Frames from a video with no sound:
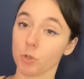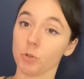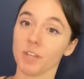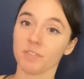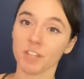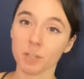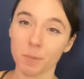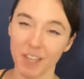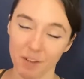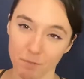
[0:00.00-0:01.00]
or you're even going
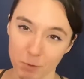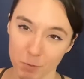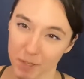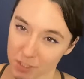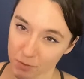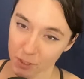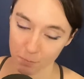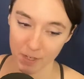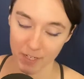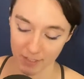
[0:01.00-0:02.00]
to be influenced by different
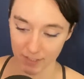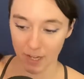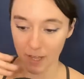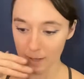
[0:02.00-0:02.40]
comedians.